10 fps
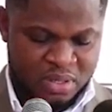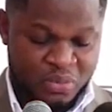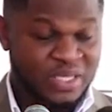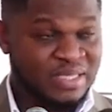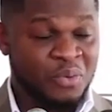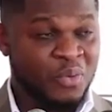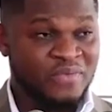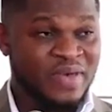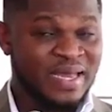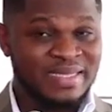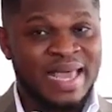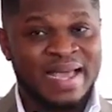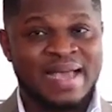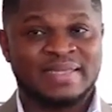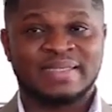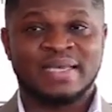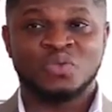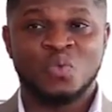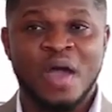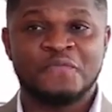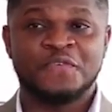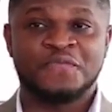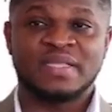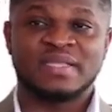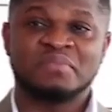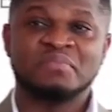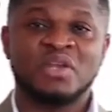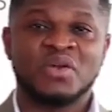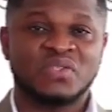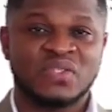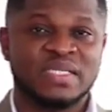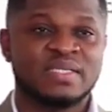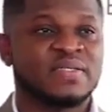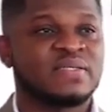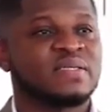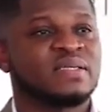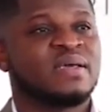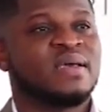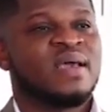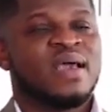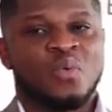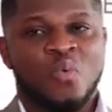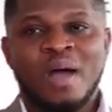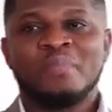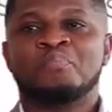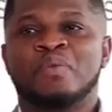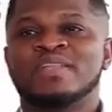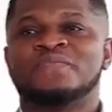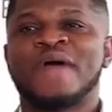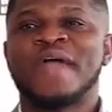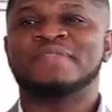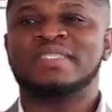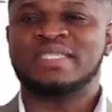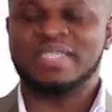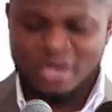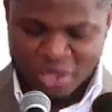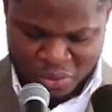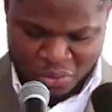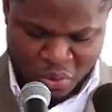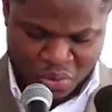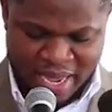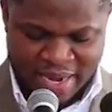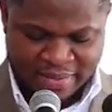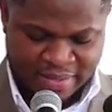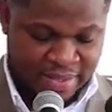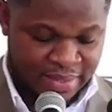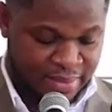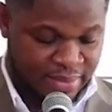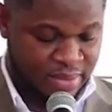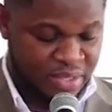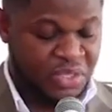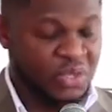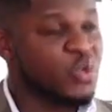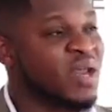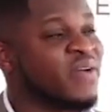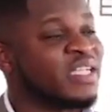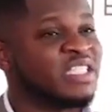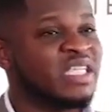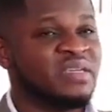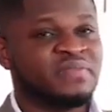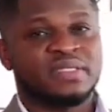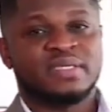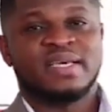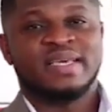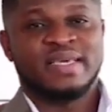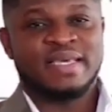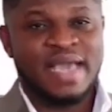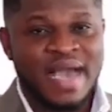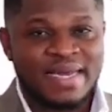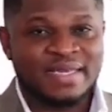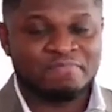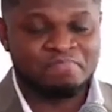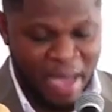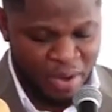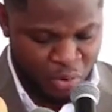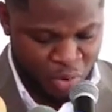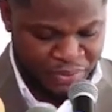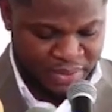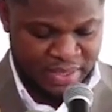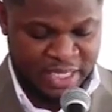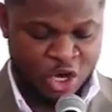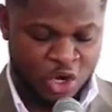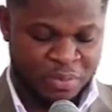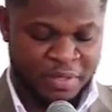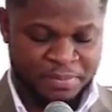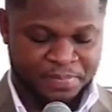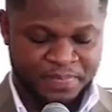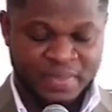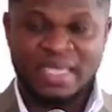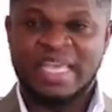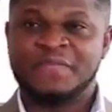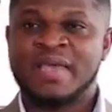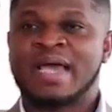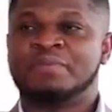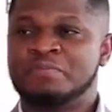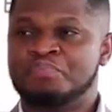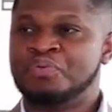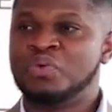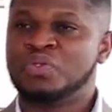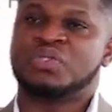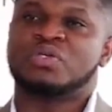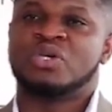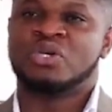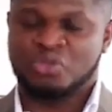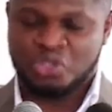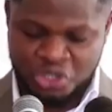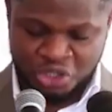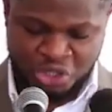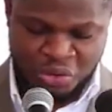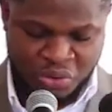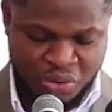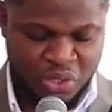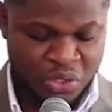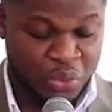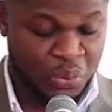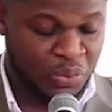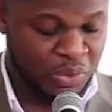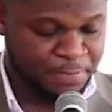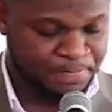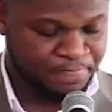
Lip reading: which is equivalent, like I said, to 153 million cedis and 1.5 trillion old Ghana cedis, could have achieved in Ghana's bankrupt economy if it had been put to judicious use.